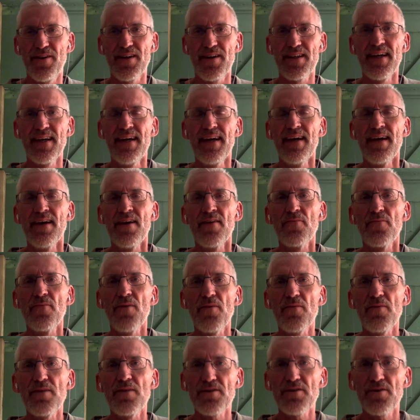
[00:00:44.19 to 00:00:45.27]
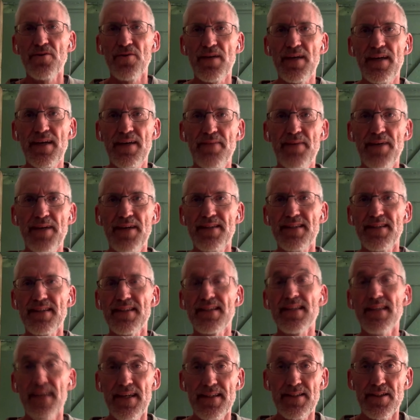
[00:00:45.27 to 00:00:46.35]
not. What we're talking about
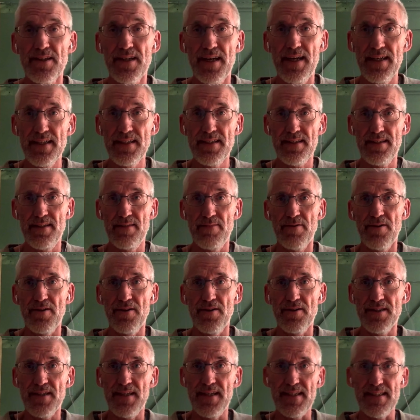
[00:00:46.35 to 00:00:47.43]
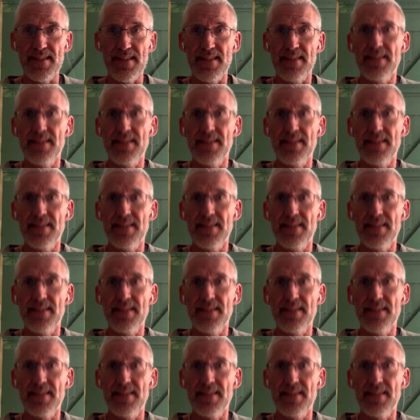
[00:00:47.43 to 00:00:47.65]
is an educational process.